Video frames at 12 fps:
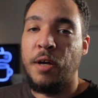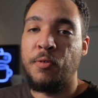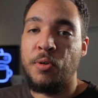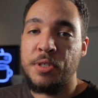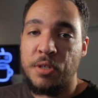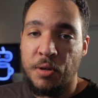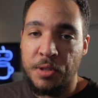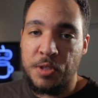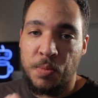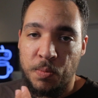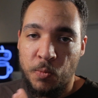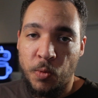Of course, all
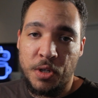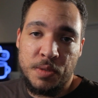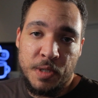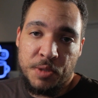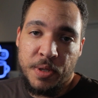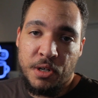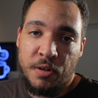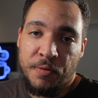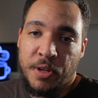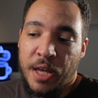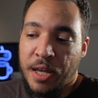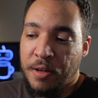this works much better if
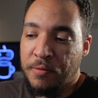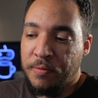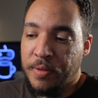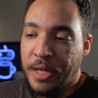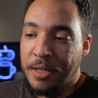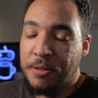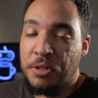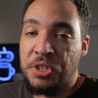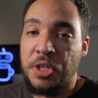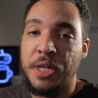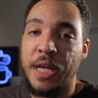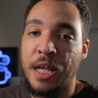you have
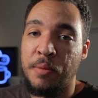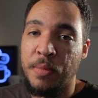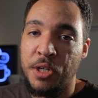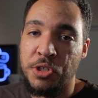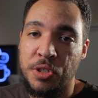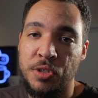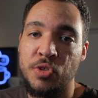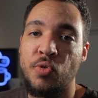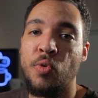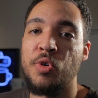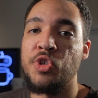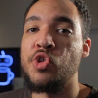good animations
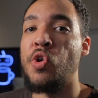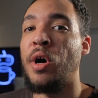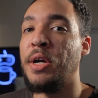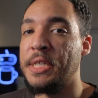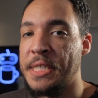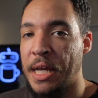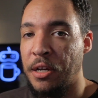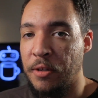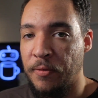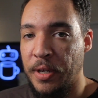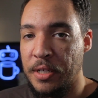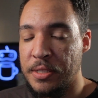or strong sound
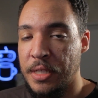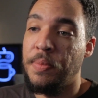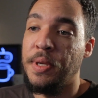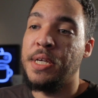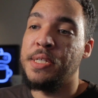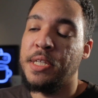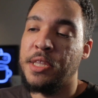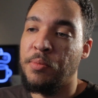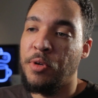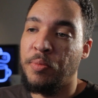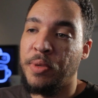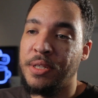effects, because at the
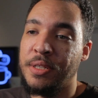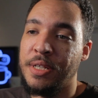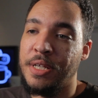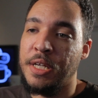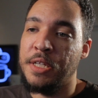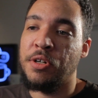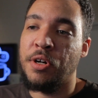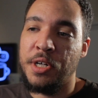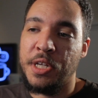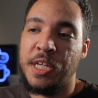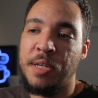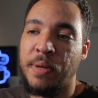moment, it's
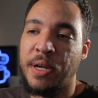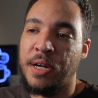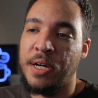hard to keep my